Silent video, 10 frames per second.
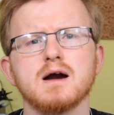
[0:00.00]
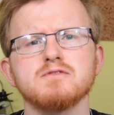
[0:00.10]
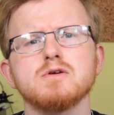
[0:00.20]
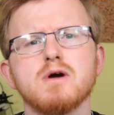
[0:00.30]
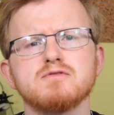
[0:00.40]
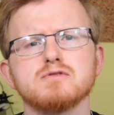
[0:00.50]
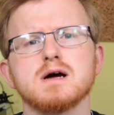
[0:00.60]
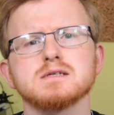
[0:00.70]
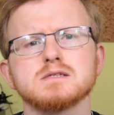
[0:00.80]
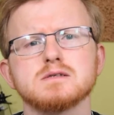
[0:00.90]
Have you ever
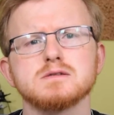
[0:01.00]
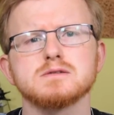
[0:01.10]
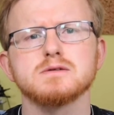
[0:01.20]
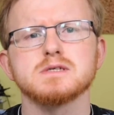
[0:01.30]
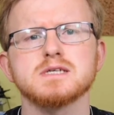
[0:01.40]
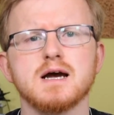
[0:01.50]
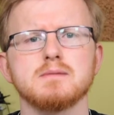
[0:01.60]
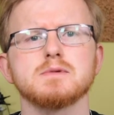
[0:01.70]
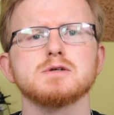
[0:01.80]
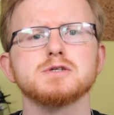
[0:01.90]
had to do the
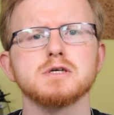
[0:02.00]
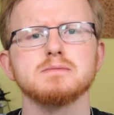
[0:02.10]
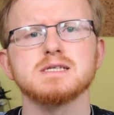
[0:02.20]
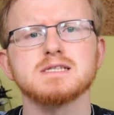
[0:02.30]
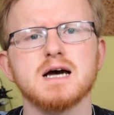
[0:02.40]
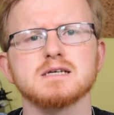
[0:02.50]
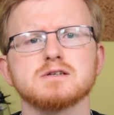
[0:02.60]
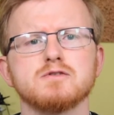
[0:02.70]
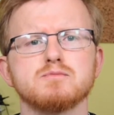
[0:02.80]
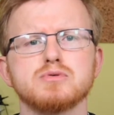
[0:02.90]
time consuming
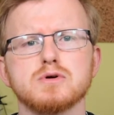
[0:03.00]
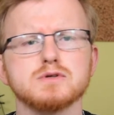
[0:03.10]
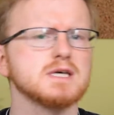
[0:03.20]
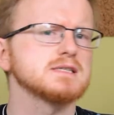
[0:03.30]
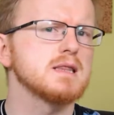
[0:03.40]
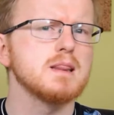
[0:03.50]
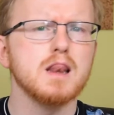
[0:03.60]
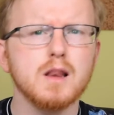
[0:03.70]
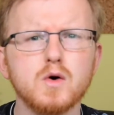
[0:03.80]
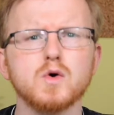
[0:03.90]
task of processing
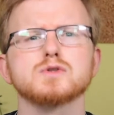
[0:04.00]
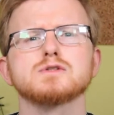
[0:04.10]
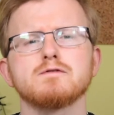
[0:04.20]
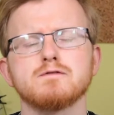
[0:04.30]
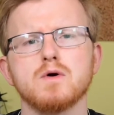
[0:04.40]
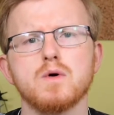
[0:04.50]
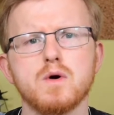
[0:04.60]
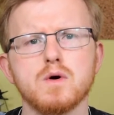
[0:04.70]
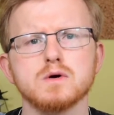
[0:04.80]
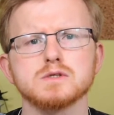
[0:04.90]
loads of
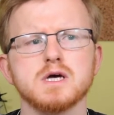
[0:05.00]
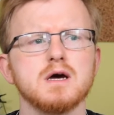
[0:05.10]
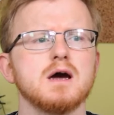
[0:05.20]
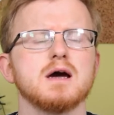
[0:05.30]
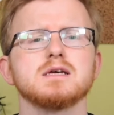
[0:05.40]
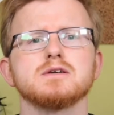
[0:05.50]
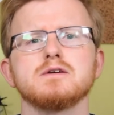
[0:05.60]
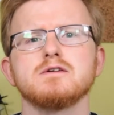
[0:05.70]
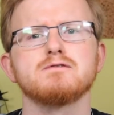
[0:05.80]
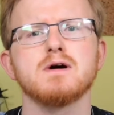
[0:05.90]
photos and it,
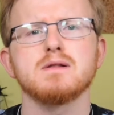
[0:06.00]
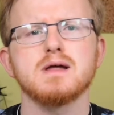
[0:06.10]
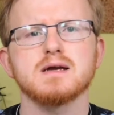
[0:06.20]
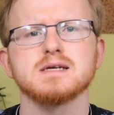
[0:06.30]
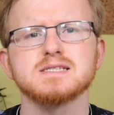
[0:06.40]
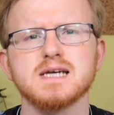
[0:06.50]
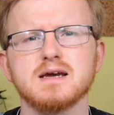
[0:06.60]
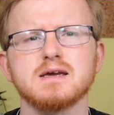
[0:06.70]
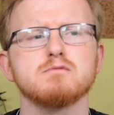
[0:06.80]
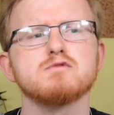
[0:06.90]
you felt like it's
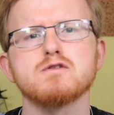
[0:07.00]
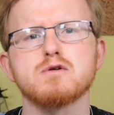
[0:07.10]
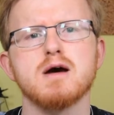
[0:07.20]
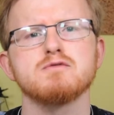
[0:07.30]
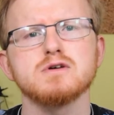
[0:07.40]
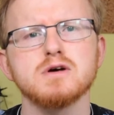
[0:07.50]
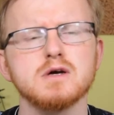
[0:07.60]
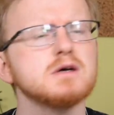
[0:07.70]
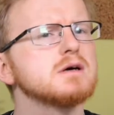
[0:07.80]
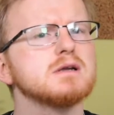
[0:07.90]
taking forever
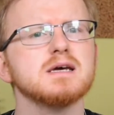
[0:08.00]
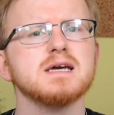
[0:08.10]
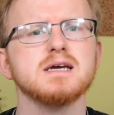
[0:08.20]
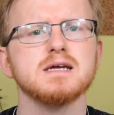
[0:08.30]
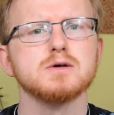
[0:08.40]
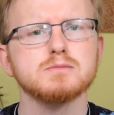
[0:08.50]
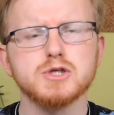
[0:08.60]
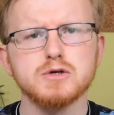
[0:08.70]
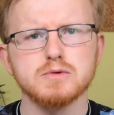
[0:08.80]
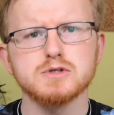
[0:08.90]
and eating up
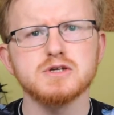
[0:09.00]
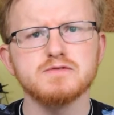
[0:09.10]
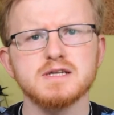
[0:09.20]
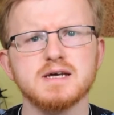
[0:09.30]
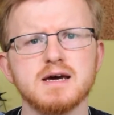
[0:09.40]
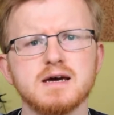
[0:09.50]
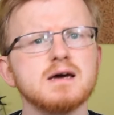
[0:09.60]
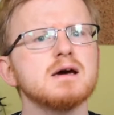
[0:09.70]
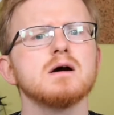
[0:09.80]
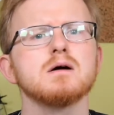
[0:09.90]
too much of your day?
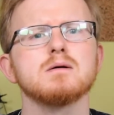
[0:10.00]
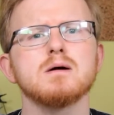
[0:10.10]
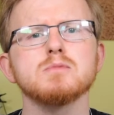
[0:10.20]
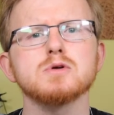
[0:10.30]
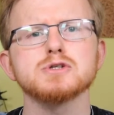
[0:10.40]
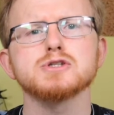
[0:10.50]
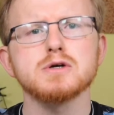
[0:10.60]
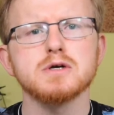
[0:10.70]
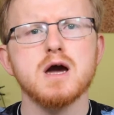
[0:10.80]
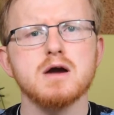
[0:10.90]
Well, I'm going to show
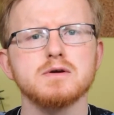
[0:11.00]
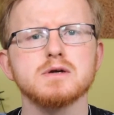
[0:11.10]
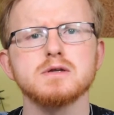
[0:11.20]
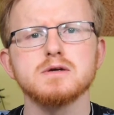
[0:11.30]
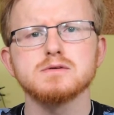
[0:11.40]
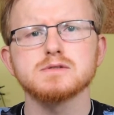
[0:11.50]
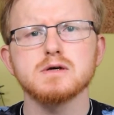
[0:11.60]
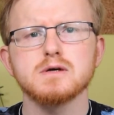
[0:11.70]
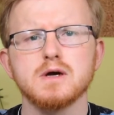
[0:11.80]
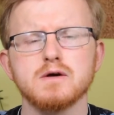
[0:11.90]
you how you can use
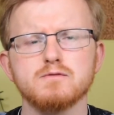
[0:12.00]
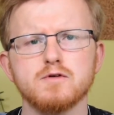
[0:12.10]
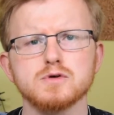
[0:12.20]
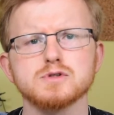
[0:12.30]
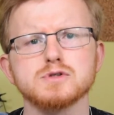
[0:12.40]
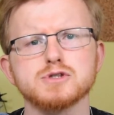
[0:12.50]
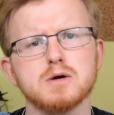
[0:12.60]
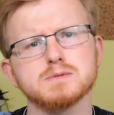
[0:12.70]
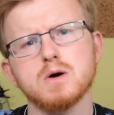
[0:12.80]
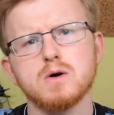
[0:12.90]

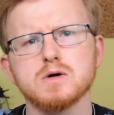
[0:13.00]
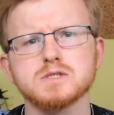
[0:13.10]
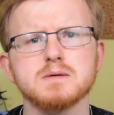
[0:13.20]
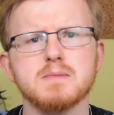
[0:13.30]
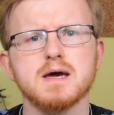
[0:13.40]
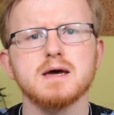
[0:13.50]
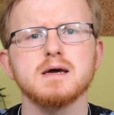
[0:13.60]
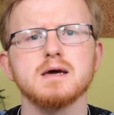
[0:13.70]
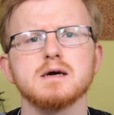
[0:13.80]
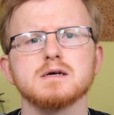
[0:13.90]
Photoshop's Automate
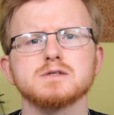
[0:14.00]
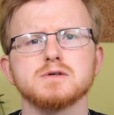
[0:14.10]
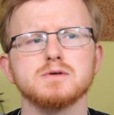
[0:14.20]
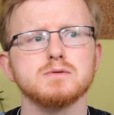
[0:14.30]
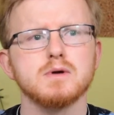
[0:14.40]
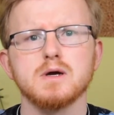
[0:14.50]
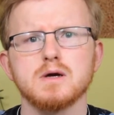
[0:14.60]
to